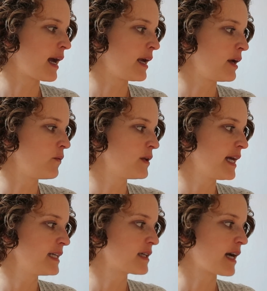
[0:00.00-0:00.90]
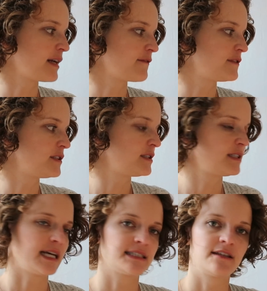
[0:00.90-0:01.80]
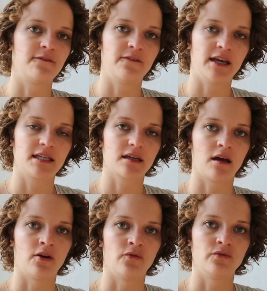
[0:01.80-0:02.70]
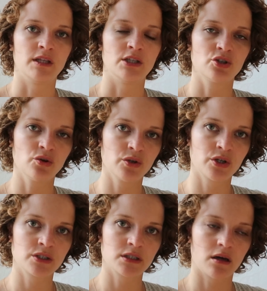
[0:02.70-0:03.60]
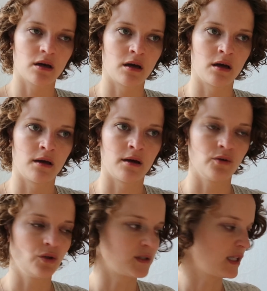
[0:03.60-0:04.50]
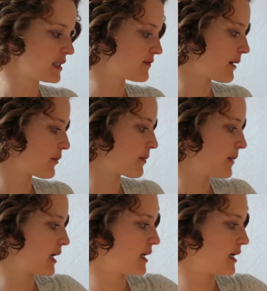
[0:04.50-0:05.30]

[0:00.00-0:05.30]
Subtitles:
I would like to kind of test the fit of the shoulders using this fabric